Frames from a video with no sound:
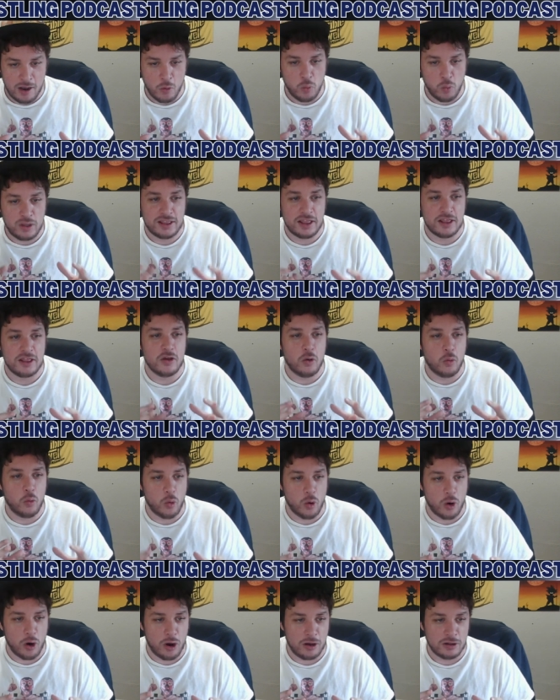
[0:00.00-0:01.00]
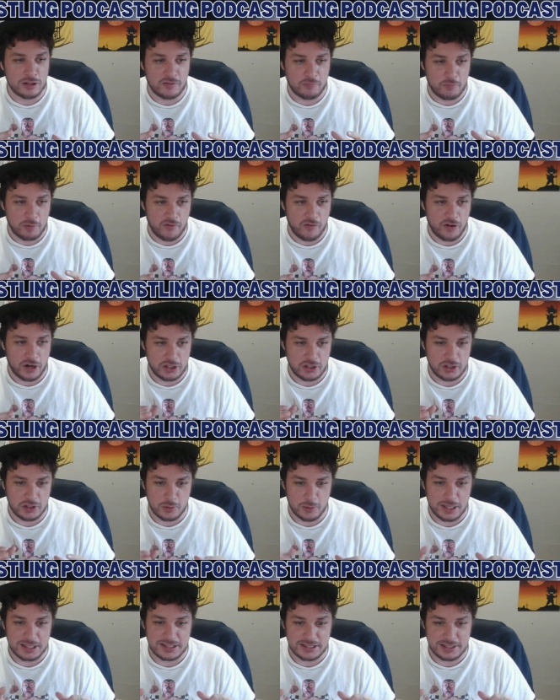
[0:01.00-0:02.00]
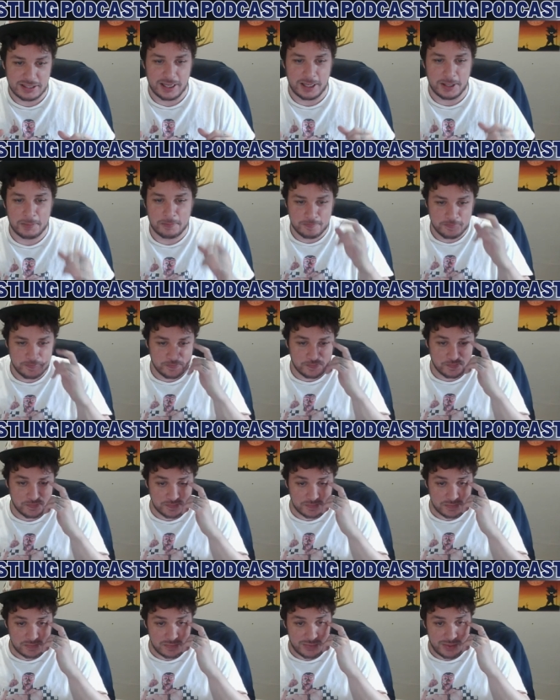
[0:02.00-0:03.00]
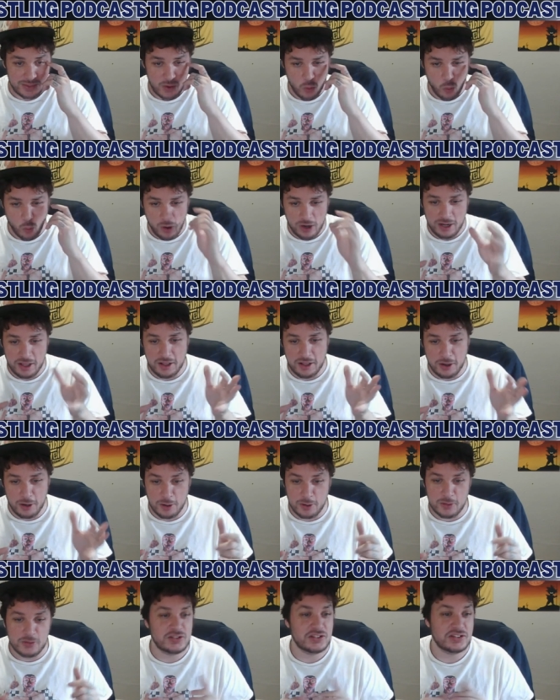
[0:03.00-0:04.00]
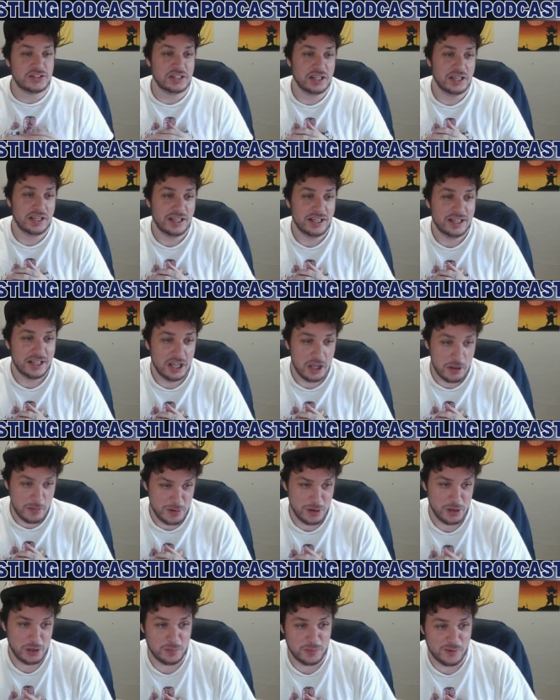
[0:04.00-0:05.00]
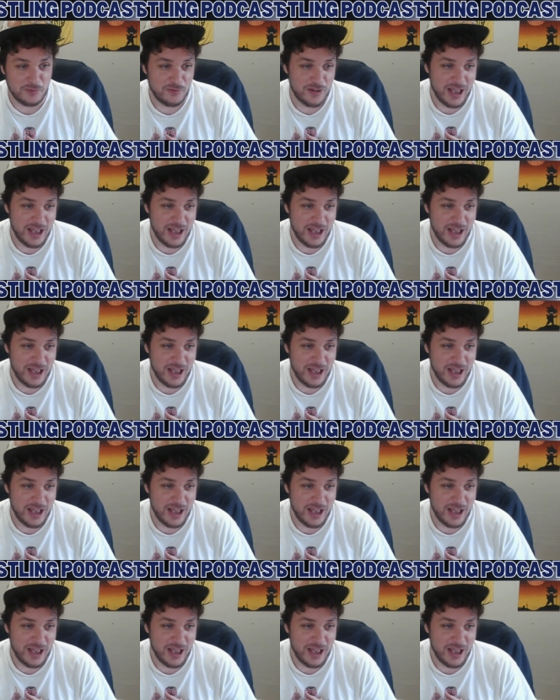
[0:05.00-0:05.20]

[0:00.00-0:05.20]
within the world of professional wrestling. One of those immutable